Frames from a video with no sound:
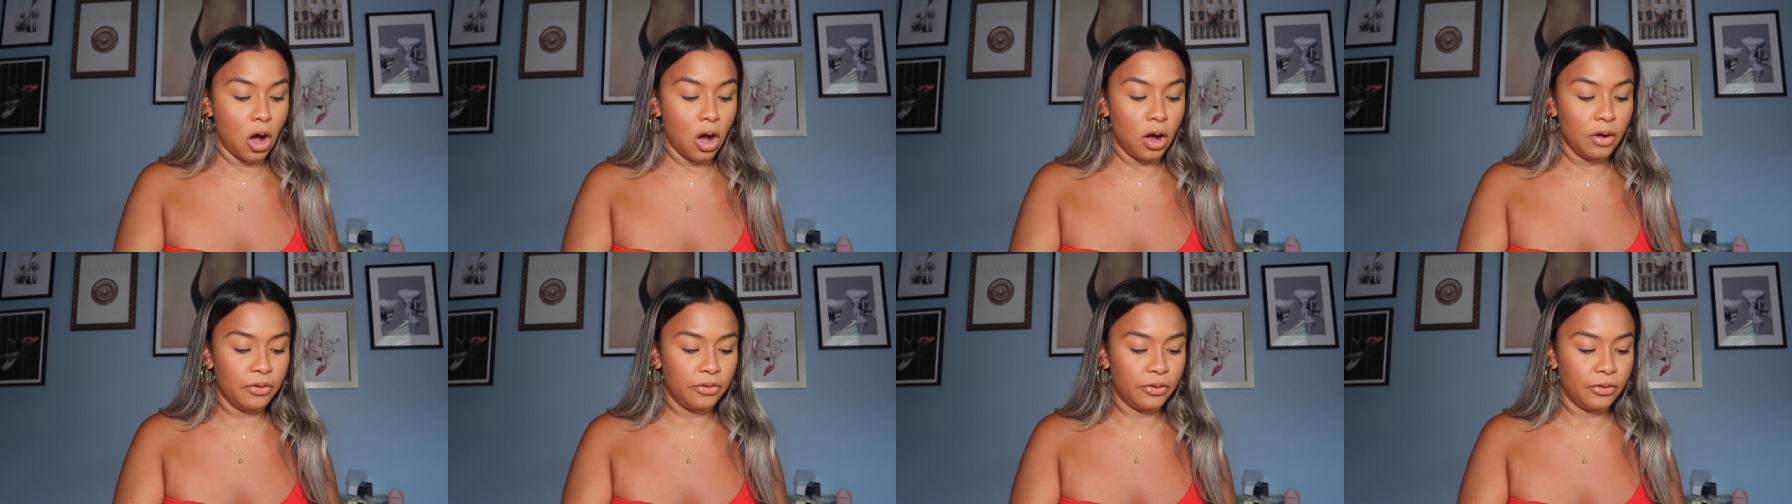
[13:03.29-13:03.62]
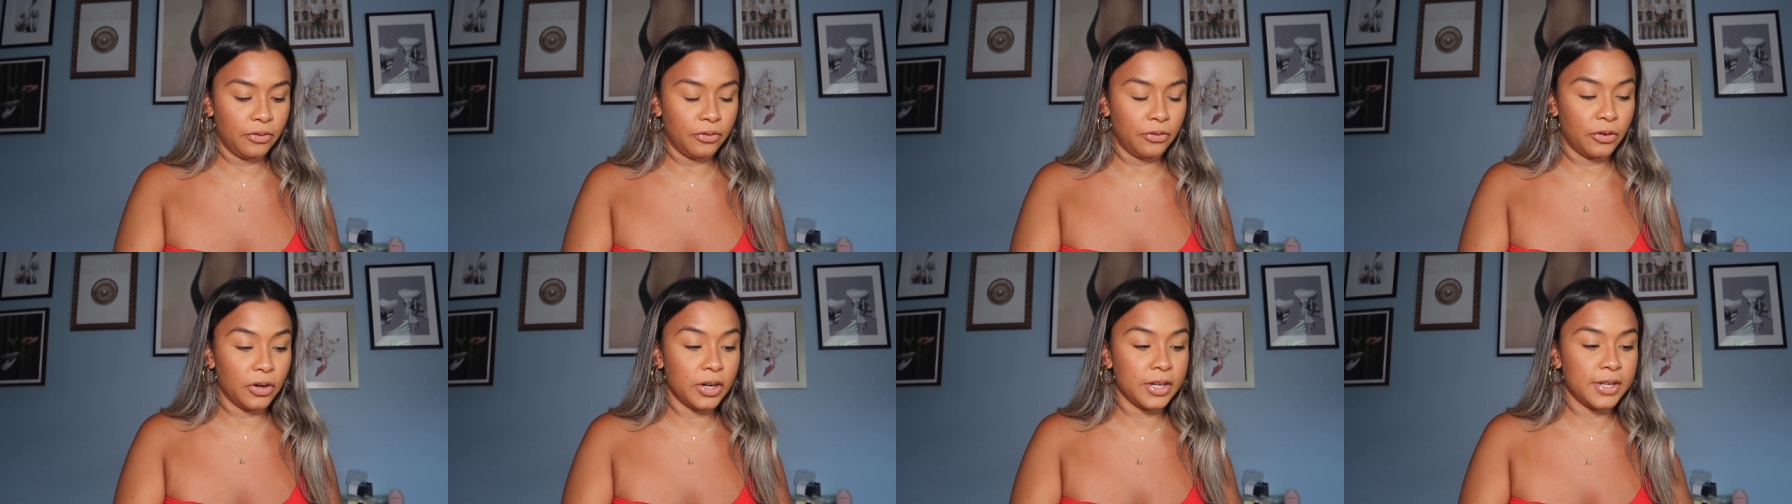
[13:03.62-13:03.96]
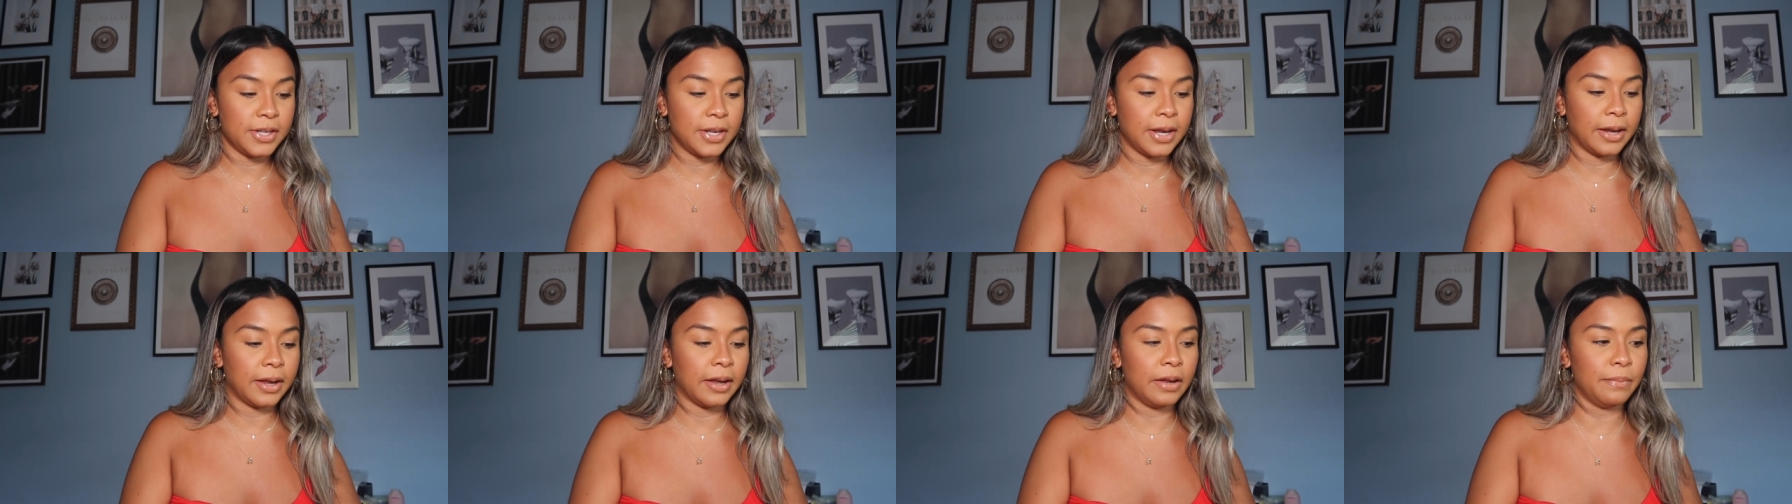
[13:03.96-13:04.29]
off for a
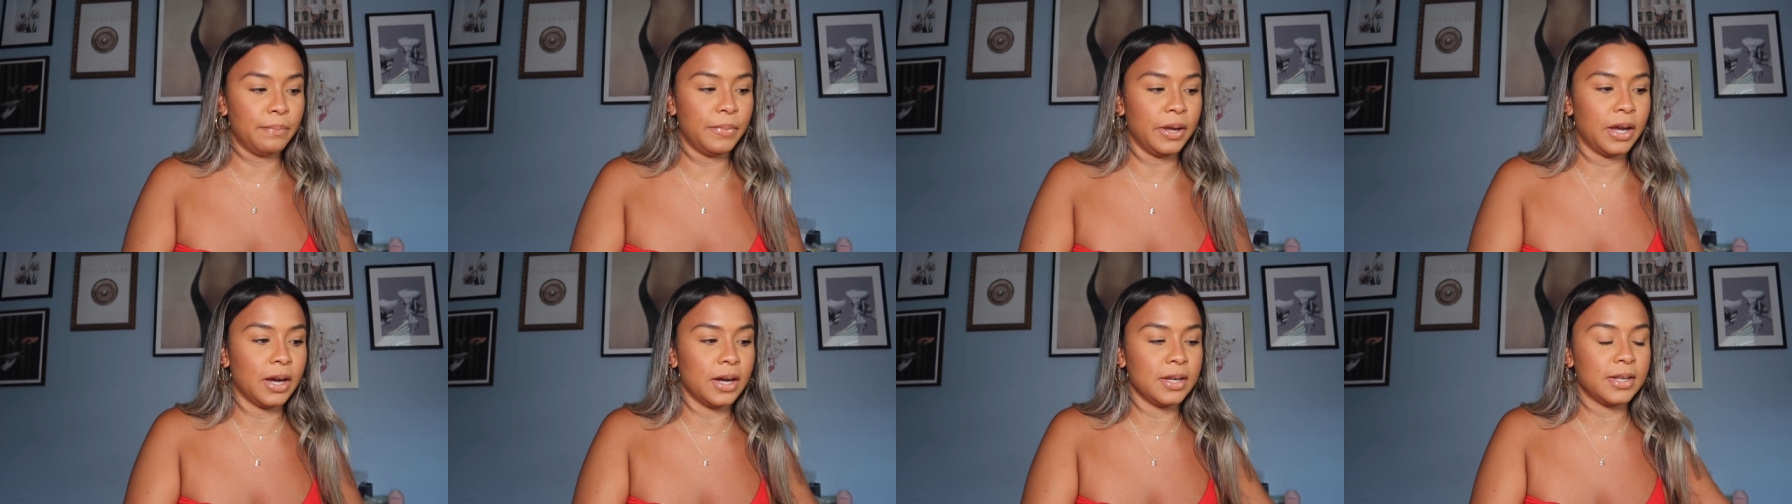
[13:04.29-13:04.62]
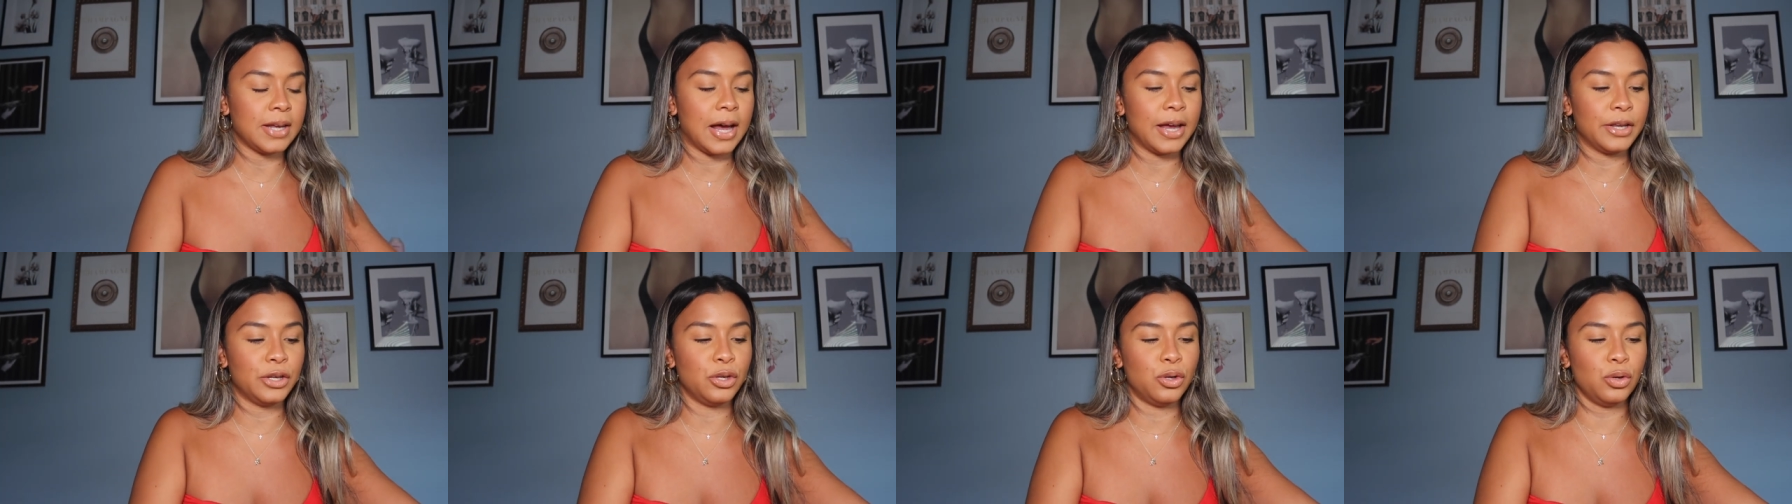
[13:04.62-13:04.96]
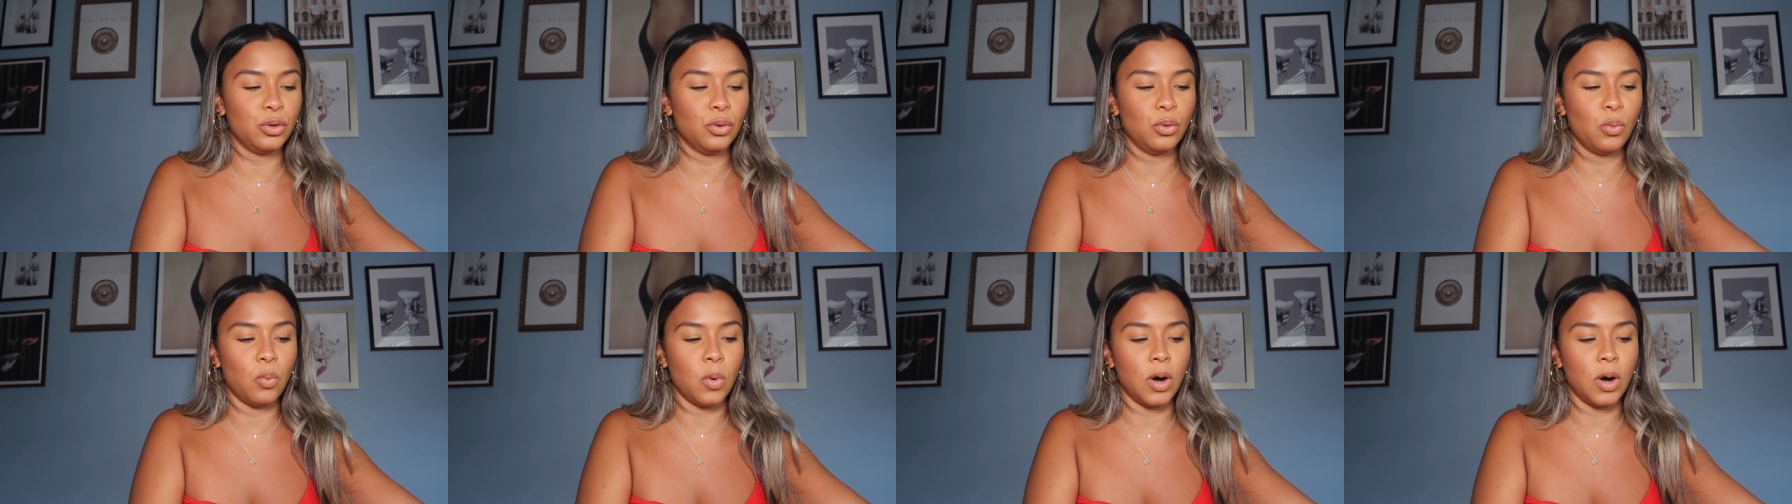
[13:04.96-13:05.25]
second because I do